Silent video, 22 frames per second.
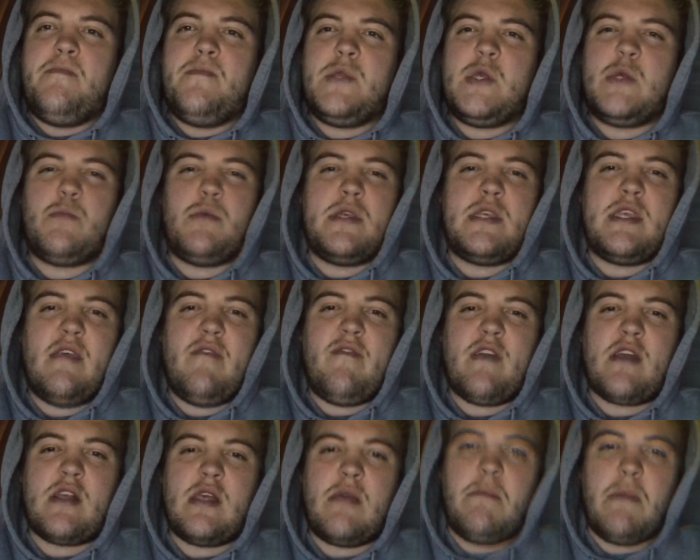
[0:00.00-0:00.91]

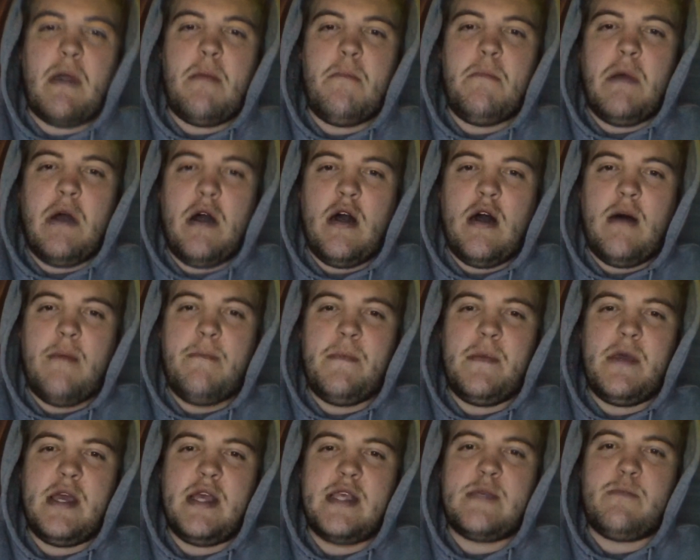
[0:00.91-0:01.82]
Specifically, my mom
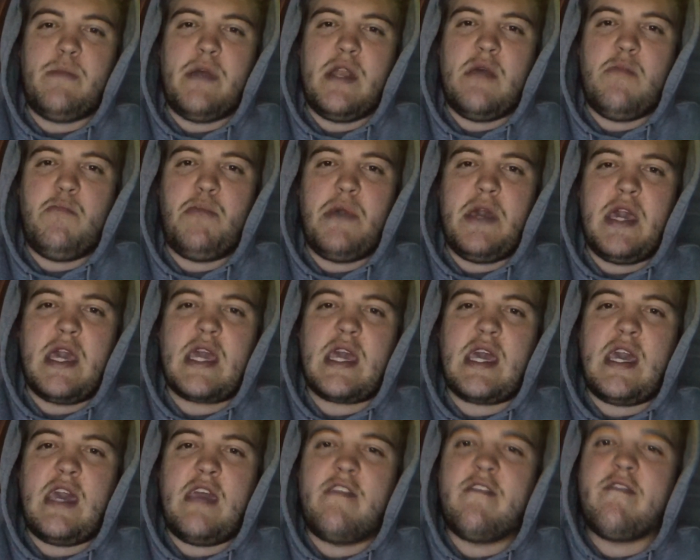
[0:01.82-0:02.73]
has been a
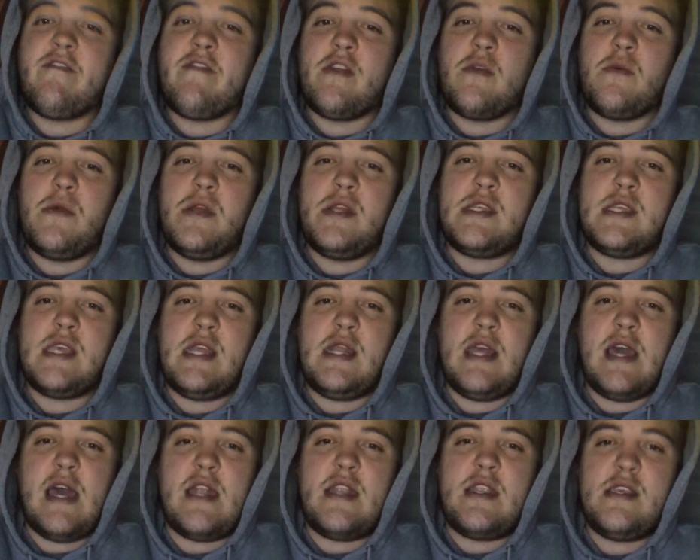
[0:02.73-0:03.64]
big influence in
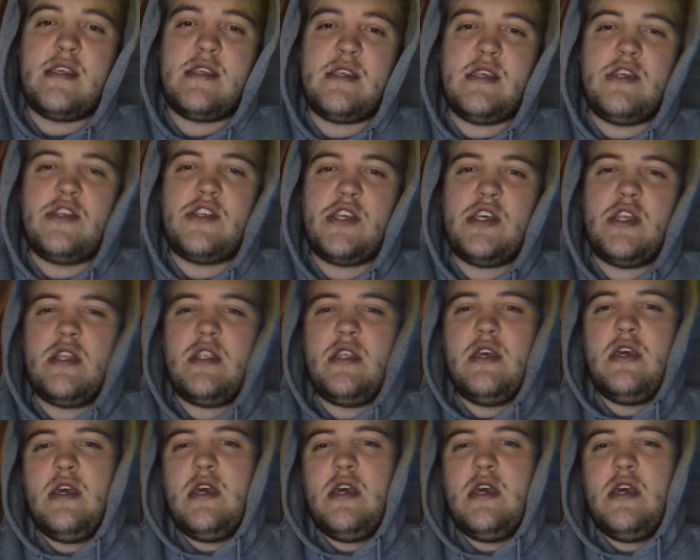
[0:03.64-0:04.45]
that decision.